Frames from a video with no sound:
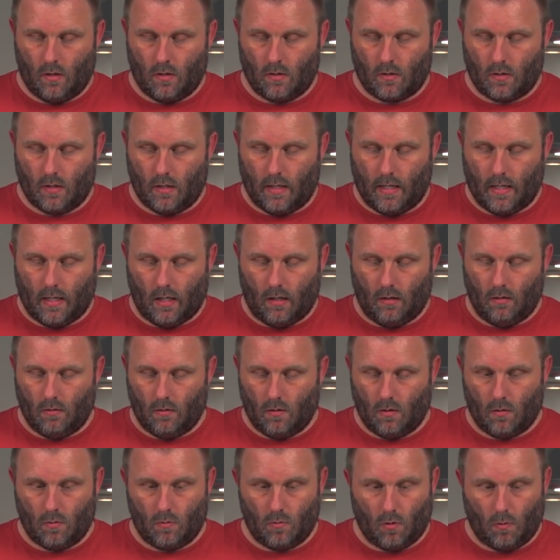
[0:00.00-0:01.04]
So now
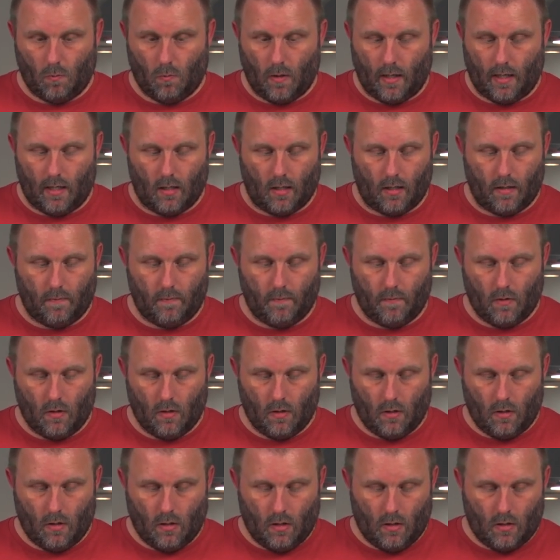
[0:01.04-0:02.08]
we're on white light.
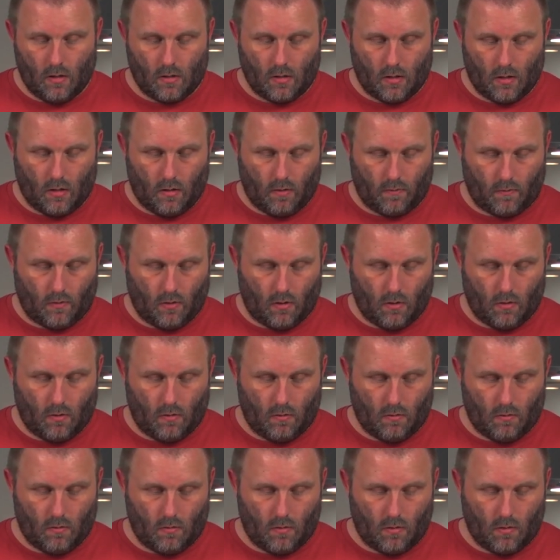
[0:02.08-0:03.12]
So I've got,
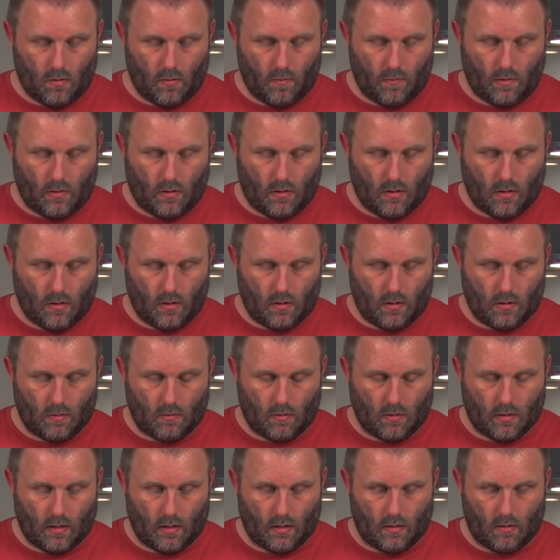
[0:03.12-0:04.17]
let me just turn this
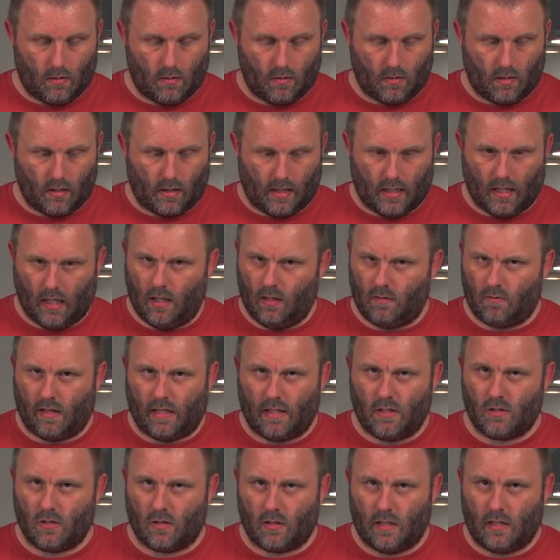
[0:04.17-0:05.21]
one down. The colour
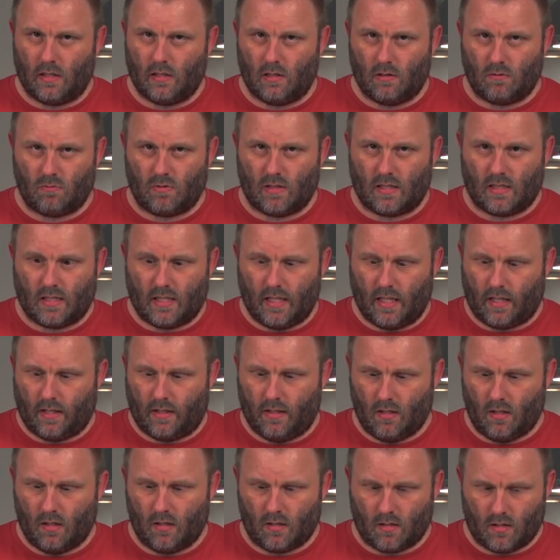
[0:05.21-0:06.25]
range on these is
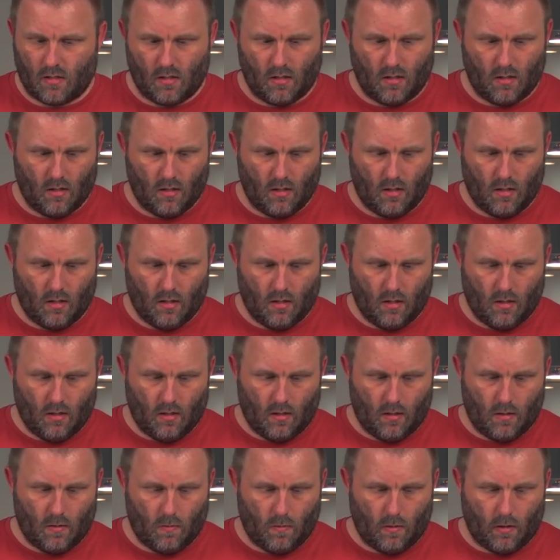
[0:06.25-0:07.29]
ridiculous.
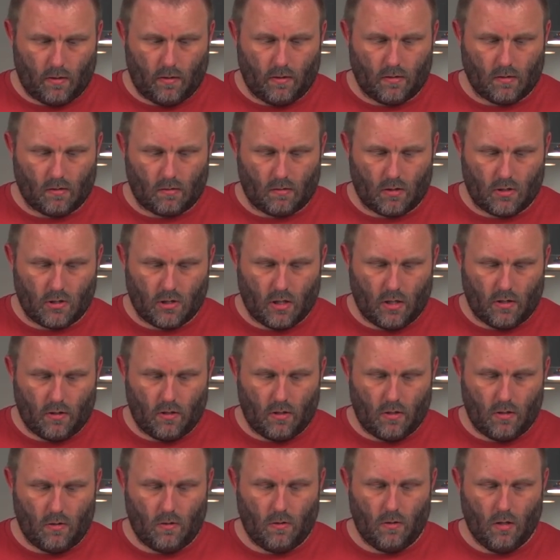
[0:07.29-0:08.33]
What I'll do is I'm going to show
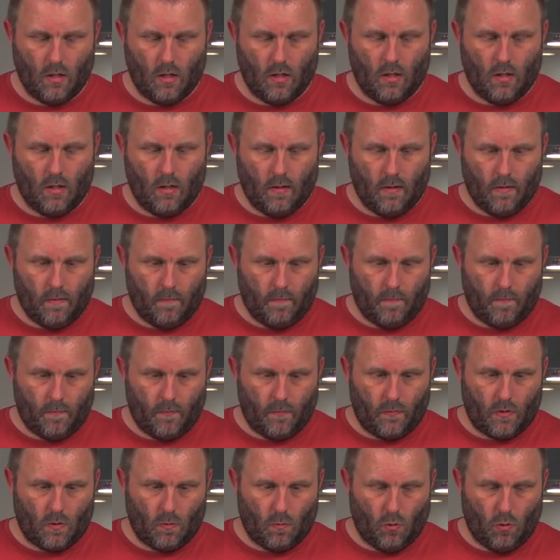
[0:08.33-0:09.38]
you
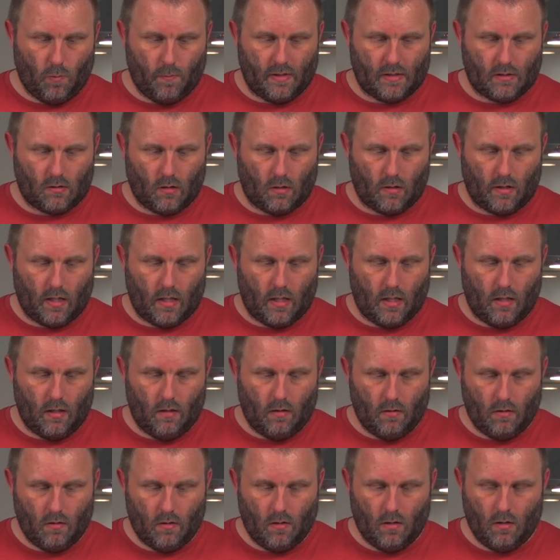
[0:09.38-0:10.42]
the warmest on here
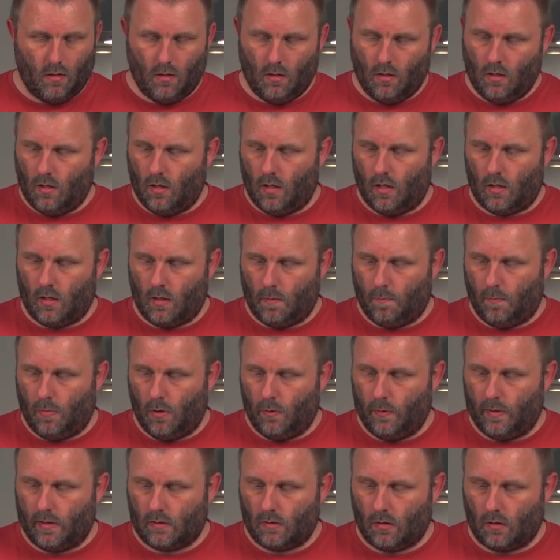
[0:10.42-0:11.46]
and the
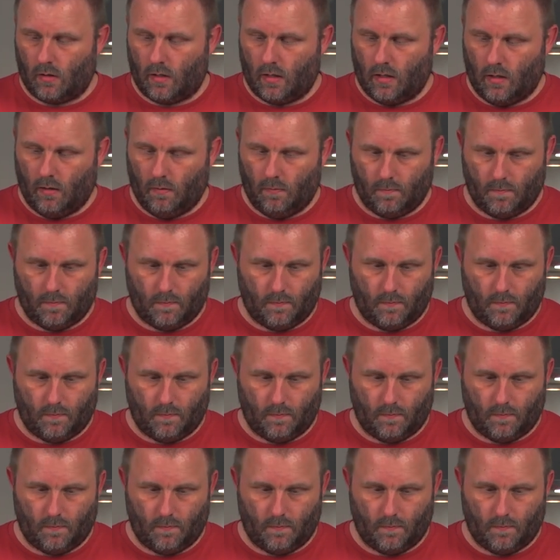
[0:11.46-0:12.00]
bluest on here.